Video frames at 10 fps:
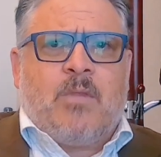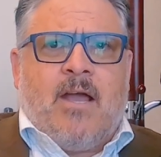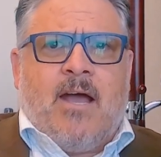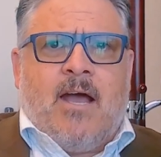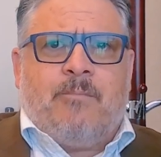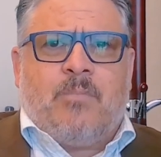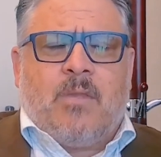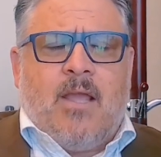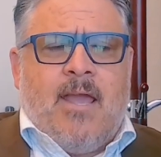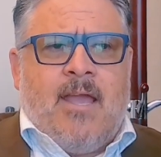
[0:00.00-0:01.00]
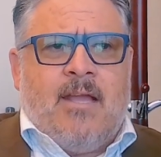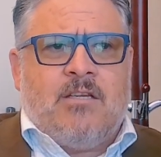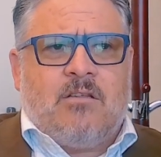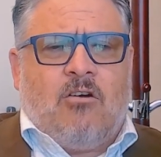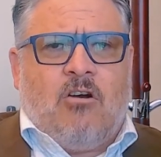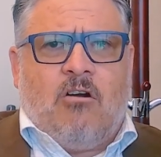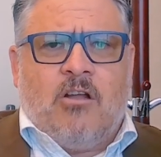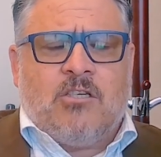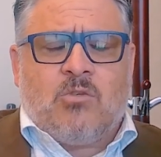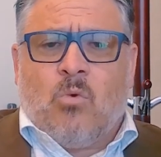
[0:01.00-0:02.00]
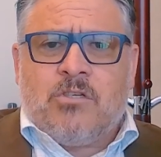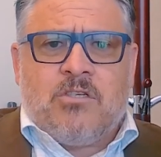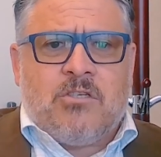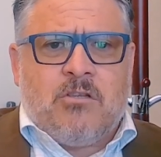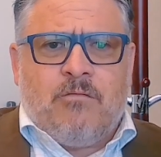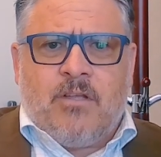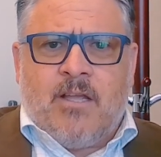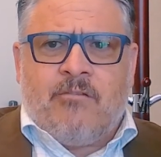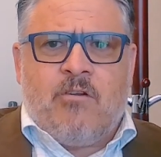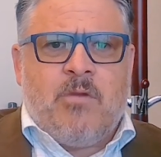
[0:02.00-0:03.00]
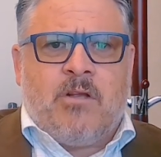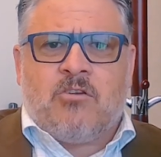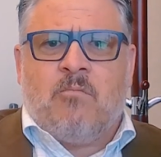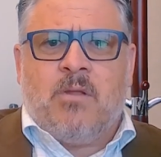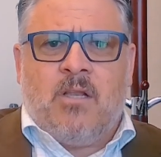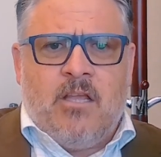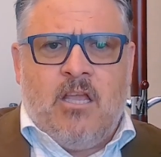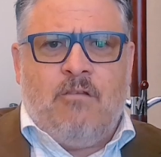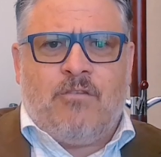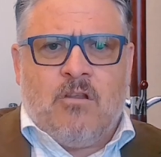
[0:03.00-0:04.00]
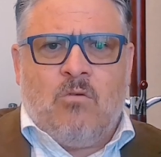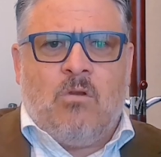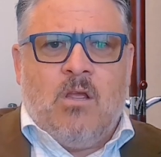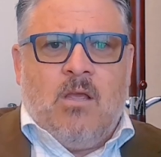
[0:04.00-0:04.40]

And I just wanted to serve the country because I believed in